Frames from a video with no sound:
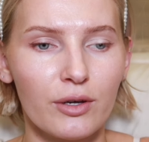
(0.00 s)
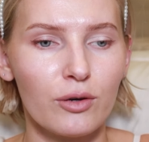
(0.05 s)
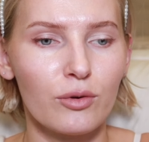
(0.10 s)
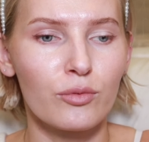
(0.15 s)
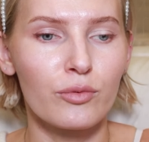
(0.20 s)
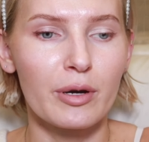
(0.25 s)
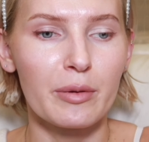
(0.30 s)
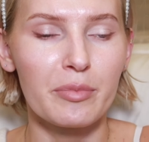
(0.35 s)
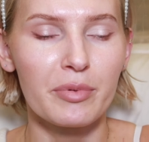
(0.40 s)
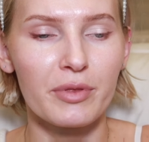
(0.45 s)

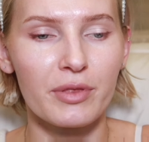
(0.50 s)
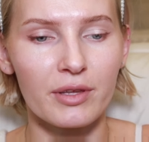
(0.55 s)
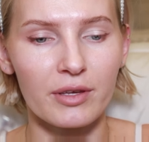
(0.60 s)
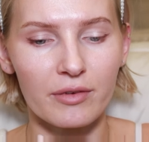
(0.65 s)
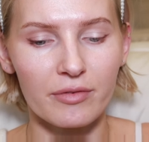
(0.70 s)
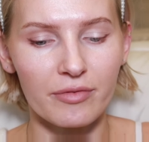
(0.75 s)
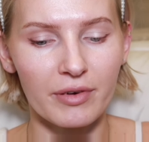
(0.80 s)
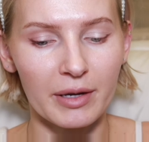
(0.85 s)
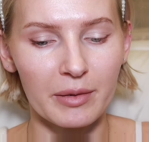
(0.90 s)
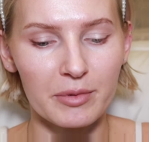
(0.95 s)
rip the
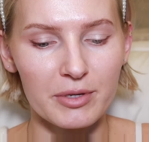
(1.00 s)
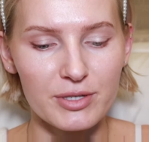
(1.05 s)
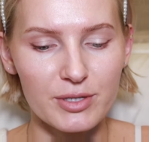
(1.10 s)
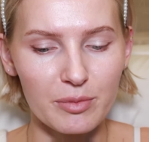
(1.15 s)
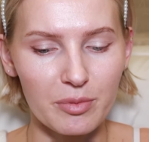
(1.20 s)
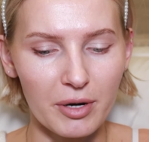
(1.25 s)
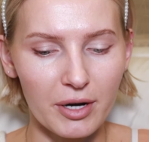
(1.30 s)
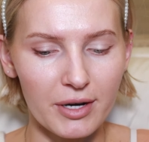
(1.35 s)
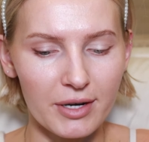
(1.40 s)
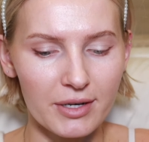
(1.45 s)
fibers
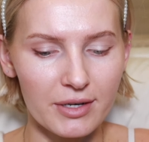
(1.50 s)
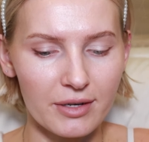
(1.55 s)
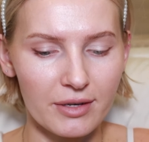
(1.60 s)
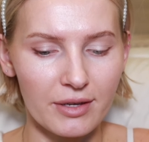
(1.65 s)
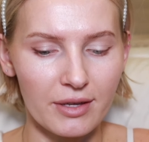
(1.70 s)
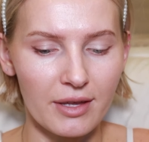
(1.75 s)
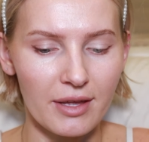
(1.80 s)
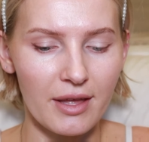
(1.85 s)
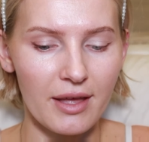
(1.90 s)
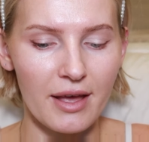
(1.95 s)
apart.
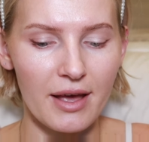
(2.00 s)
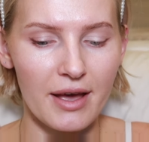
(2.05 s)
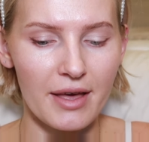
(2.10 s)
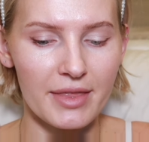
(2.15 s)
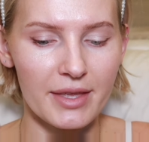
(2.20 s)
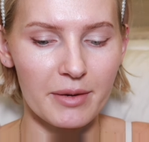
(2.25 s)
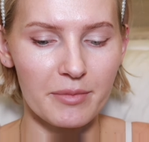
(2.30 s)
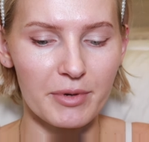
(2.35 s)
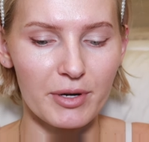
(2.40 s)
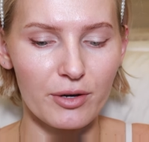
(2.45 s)

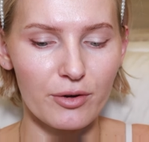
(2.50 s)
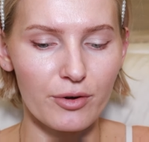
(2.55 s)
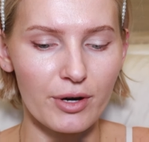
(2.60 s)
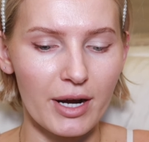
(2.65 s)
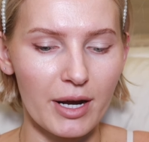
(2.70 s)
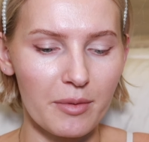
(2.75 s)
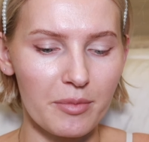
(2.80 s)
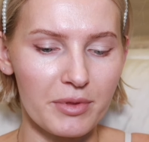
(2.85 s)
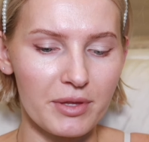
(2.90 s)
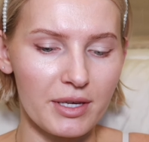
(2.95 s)
And then I'm gonna
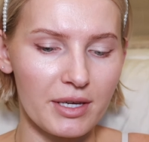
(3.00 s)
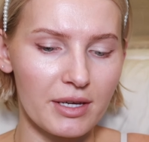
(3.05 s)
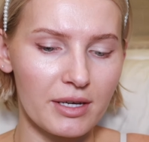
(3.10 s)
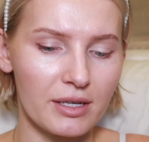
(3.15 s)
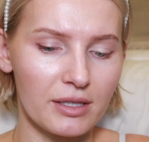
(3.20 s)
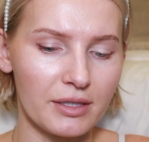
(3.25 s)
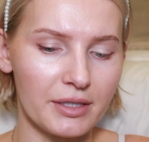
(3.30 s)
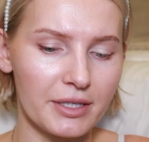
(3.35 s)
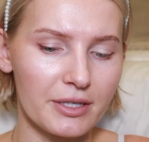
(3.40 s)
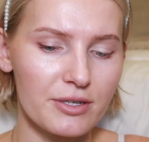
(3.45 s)
grab the
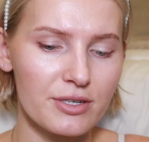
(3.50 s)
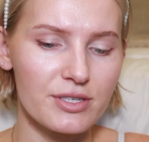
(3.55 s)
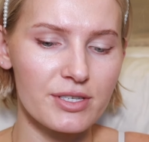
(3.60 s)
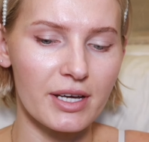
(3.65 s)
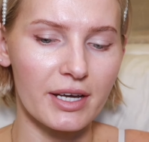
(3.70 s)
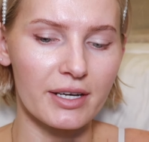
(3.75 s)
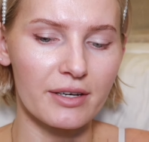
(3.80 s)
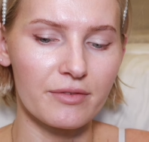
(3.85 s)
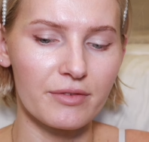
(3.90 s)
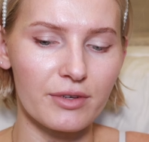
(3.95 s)
clear
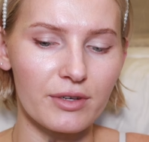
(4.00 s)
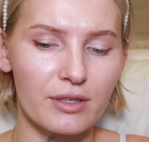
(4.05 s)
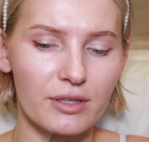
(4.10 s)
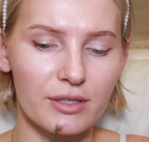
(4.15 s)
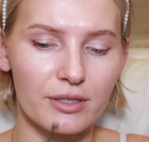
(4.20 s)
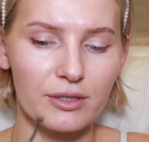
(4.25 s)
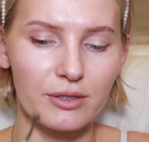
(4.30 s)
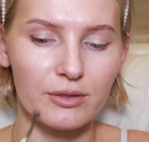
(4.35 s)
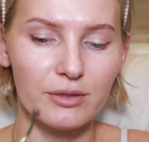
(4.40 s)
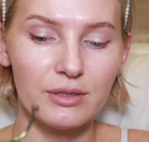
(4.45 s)
side of the
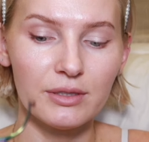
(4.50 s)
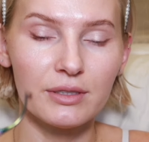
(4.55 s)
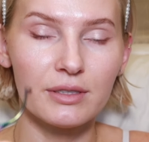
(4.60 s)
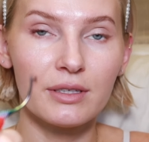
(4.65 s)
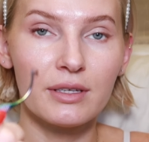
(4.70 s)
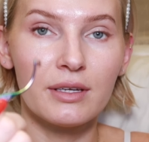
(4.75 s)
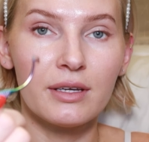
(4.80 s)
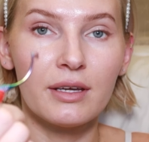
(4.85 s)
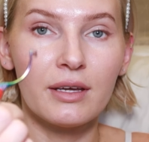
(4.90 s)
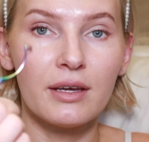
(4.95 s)
glue,
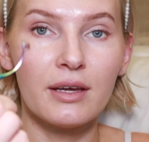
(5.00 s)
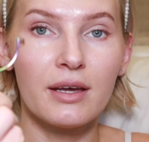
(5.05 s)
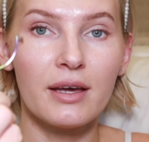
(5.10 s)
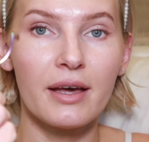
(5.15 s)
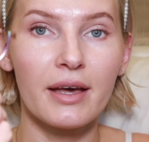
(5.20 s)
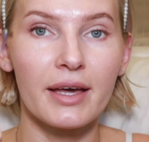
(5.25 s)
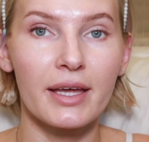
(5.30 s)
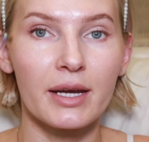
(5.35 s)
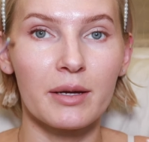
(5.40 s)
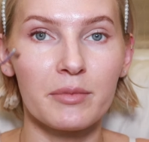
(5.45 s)

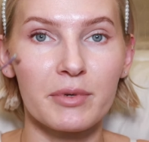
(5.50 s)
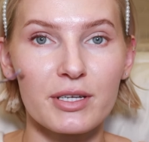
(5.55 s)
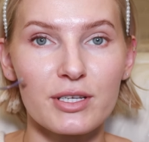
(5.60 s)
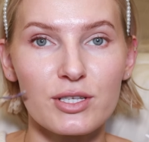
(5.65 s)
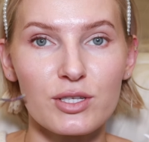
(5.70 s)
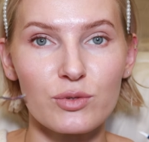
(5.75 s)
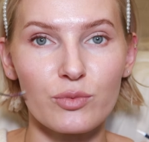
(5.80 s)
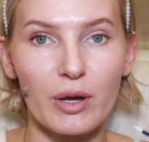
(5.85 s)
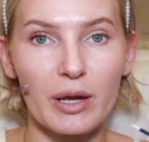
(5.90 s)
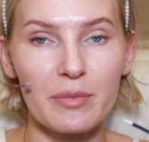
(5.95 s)
and I'm gonna
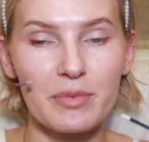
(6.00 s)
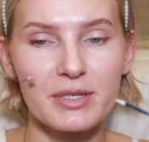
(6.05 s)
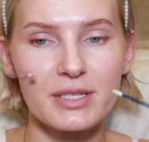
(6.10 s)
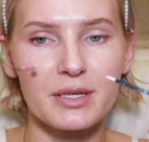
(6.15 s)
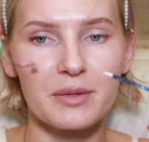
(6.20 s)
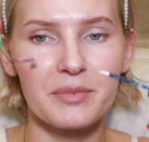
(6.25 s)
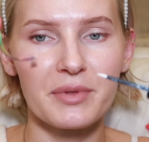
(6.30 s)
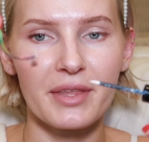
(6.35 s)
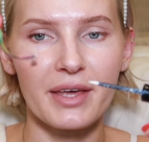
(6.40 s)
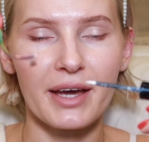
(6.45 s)
swipe
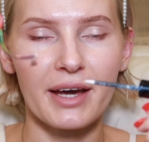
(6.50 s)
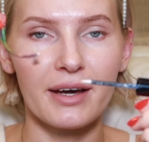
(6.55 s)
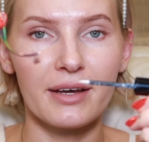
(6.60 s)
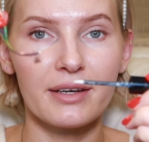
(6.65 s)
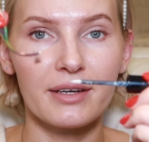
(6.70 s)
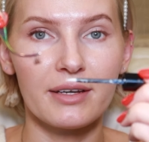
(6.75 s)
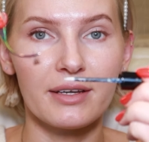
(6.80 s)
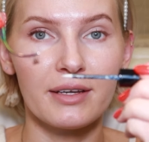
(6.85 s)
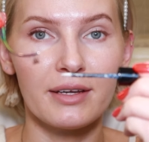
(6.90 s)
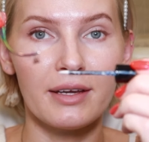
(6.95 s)
some of that
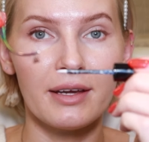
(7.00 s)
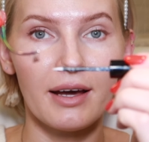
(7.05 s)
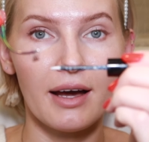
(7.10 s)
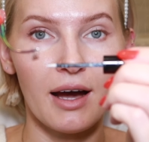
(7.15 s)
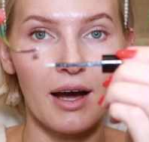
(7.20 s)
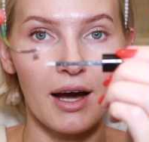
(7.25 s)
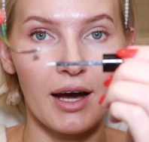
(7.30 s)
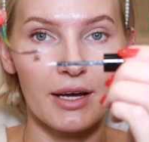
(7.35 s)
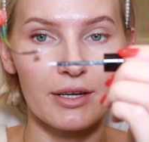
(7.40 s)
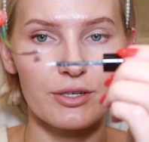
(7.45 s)

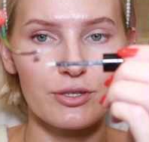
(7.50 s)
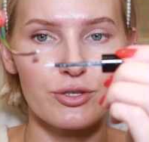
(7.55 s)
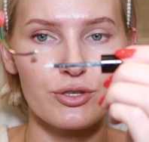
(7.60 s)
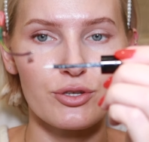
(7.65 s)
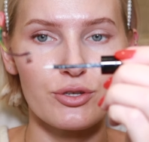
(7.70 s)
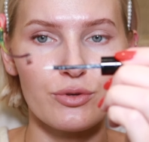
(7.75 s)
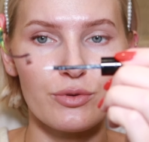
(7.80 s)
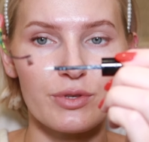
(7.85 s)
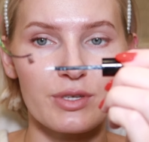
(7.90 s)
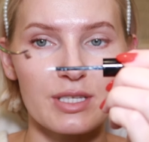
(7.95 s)

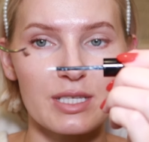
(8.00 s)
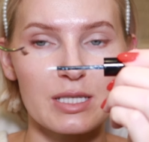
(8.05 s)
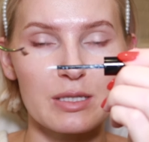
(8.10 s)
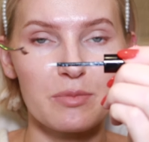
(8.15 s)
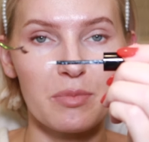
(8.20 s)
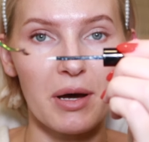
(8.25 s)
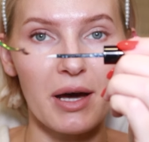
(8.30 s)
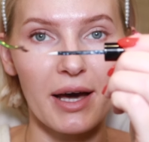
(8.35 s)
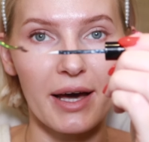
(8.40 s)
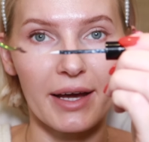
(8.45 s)
onto the
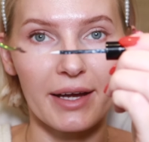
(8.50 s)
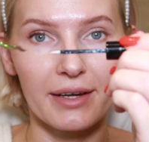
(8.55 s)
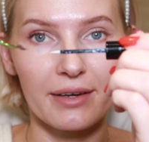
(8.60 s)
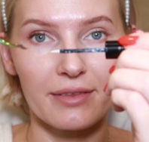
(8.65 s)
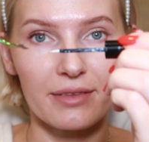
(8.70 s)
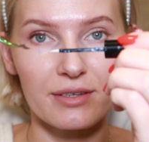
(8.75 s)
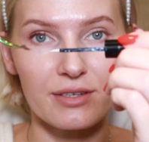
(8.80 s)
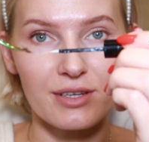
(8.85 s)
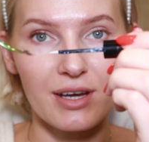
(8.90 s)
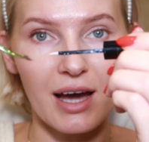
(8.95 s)
spine
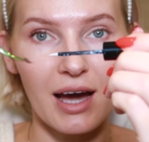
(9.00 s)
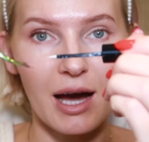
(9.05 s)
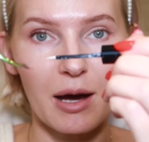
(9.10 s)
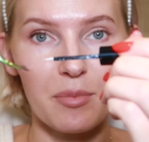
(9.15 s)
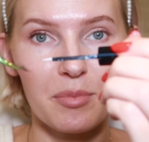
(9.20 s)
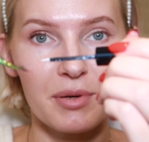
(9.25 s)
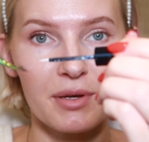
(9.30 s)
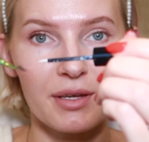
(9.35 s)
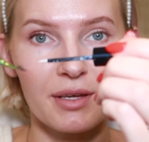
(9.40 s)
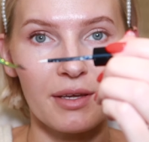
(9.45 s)
at the
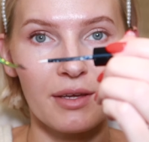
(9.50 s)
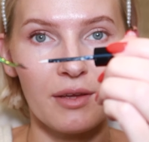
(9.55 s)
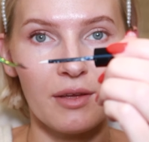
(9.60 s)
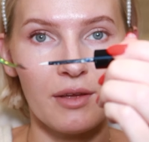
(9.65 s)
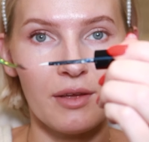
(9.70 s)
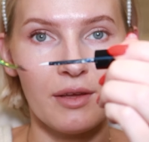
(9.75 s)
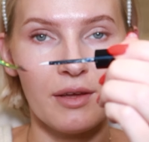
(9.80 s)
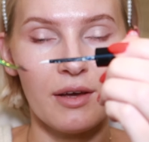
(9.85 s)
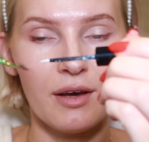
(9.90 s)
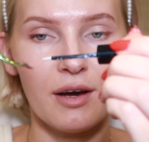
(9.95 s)
top
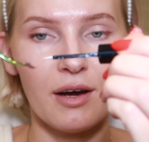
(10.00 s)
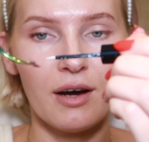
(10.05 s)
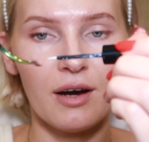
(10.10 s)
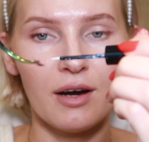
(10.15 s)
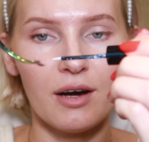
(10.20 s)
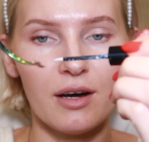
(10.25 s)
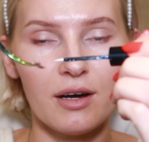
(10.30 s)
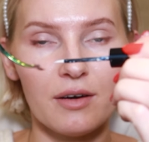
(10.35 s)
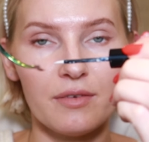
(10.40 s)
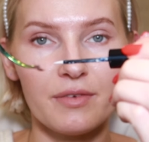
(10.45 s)

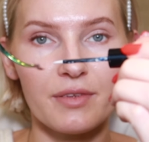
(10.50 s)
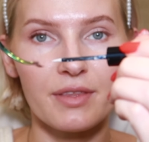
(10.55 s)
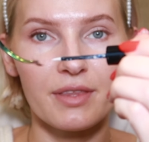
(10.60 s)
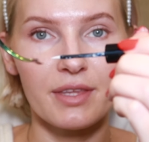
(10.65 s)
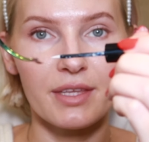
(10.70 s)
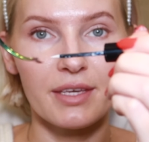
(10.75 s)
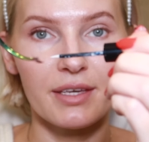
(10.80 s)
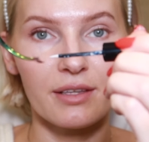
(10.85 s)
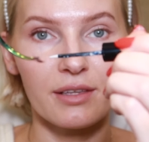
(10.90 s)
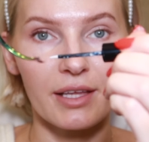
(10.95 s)
of
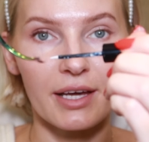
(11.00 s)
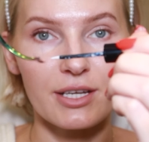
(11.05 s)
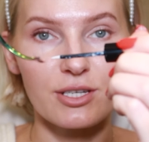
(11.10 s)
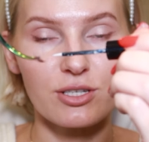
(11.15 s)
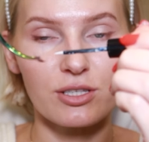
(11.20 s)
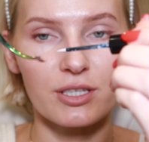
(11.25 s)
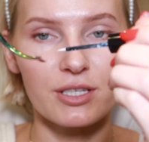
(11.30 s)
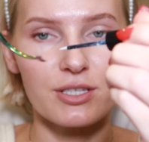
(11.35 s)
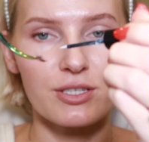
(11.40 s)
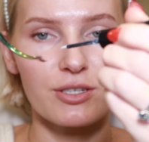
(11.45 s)
the lash
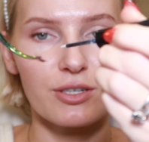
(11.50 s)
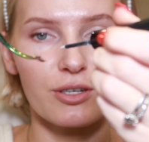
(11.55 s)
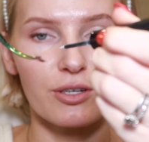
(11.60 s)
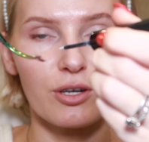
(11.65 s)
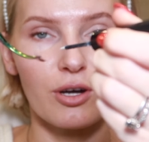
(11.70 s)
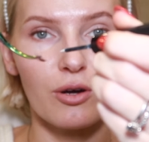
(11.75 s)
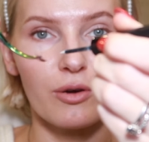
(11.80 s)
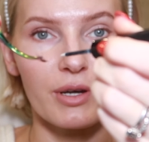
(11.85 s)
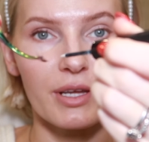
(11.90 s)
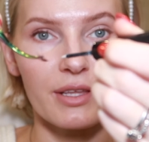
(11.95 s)
cluster,
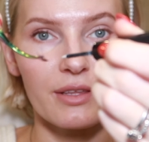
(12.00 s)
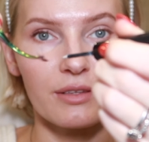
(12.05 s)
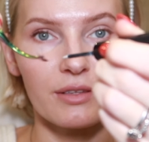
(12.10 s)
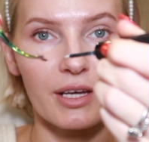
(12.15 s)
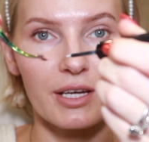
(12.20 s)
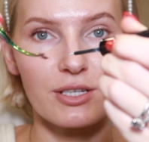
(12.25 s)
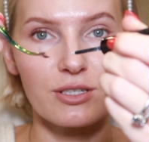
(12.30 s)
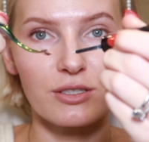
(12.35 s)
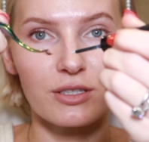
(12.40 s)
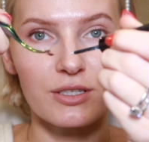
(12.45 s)
coating the
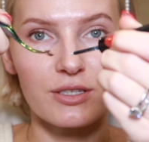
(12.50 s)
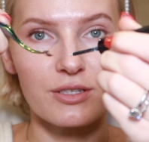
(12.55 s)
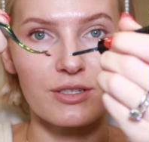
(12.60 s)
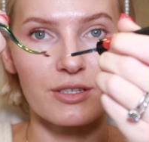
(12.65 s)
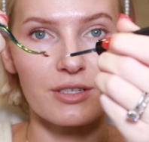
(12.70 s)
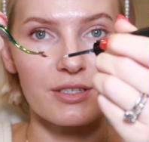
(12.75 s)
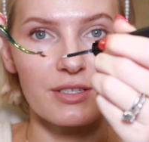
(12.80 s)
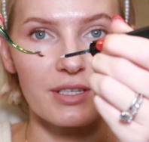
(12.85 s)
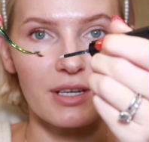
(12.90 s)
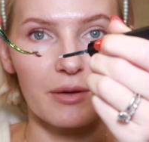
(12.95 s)
lash cluster.
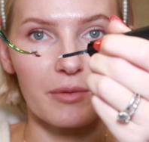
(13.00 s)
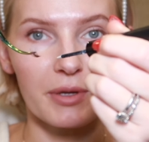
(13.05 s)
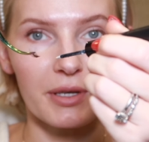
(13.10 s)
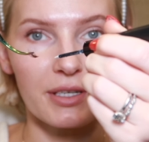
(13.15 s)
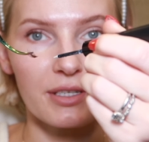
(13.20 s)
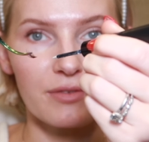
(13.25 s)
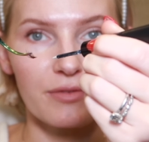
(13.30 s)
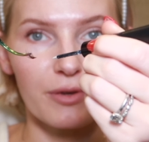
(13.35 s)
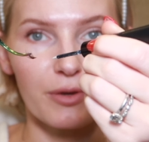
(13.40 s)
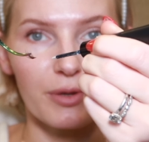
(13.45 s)
It's not
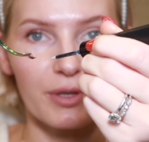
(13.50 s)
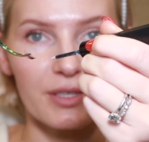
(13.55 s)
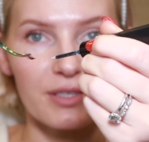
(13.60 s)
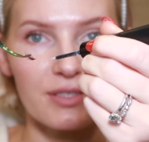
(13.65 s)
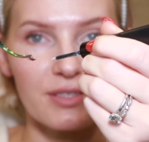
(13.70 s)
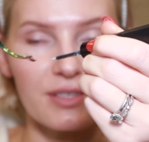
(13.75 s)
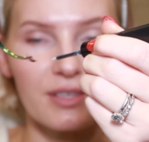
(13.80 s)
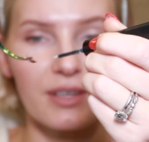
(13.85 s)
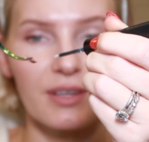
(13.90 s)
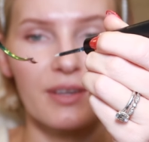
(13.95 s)
wanting to
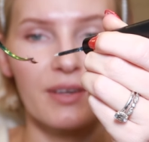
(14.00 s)
focus.